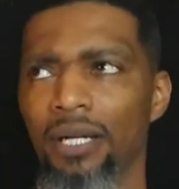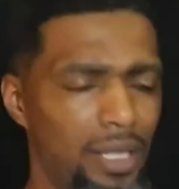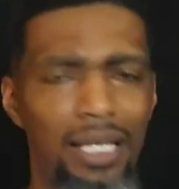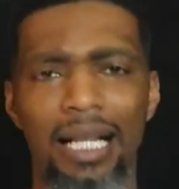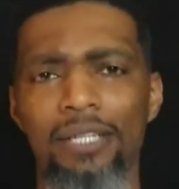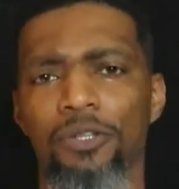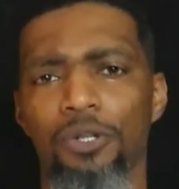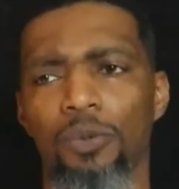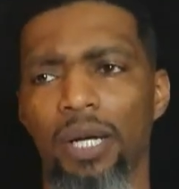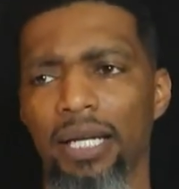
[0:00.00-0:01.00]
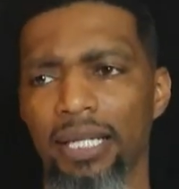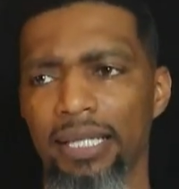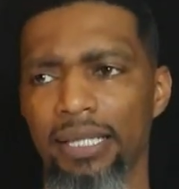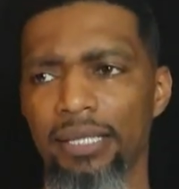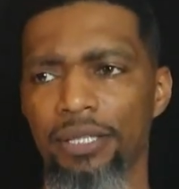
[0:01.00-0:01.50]
Like, classical way
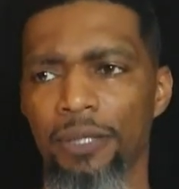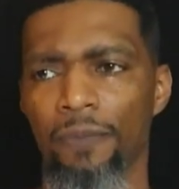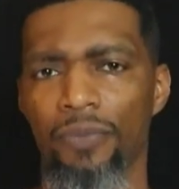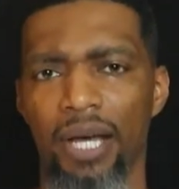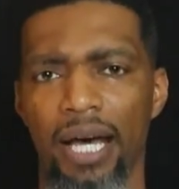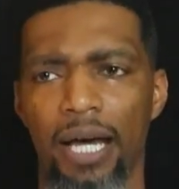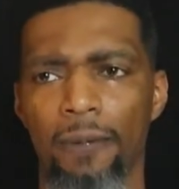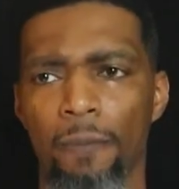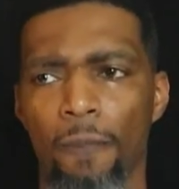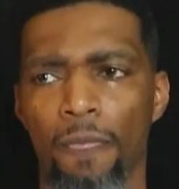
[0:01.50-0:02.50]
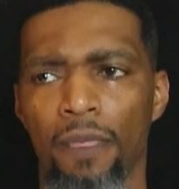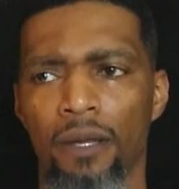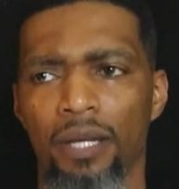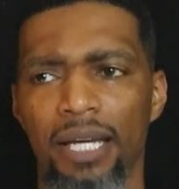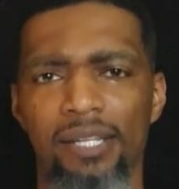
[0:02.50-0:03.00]
is that
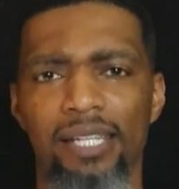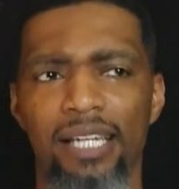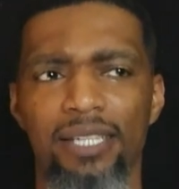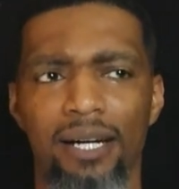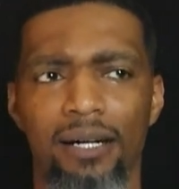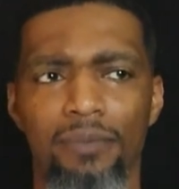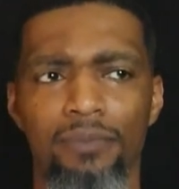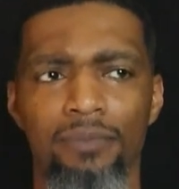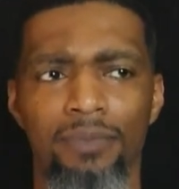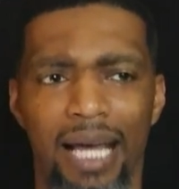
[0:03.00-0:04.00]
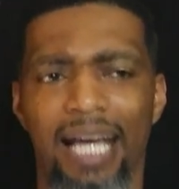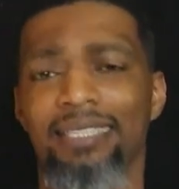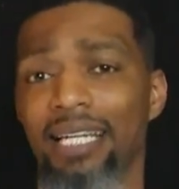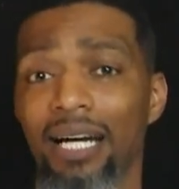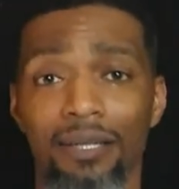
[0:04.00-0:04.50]
insights come as
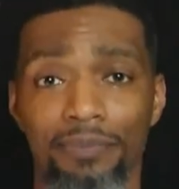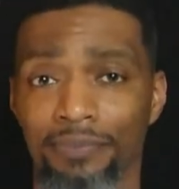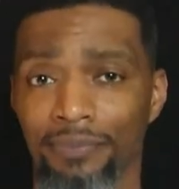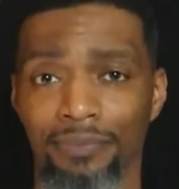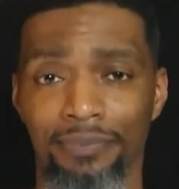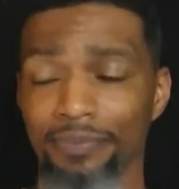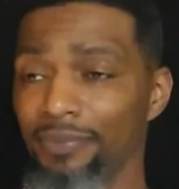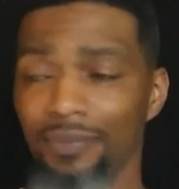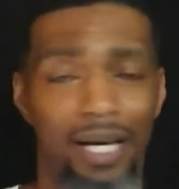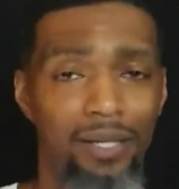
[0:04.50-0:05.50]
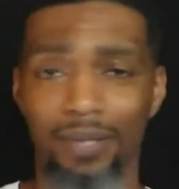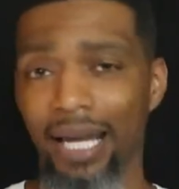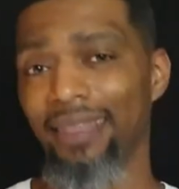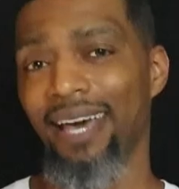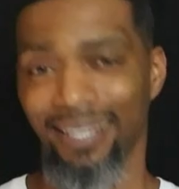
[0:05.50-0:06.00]
they come. I don't
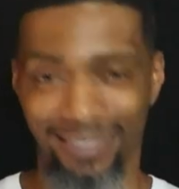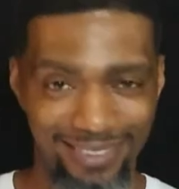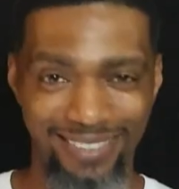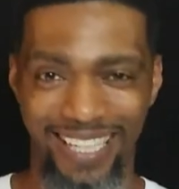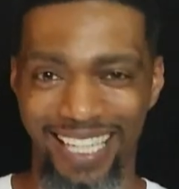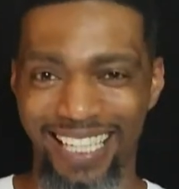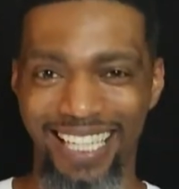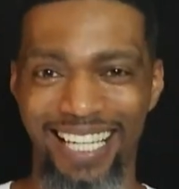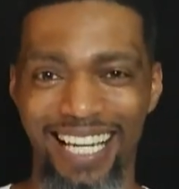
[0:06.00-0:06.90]
like that, right?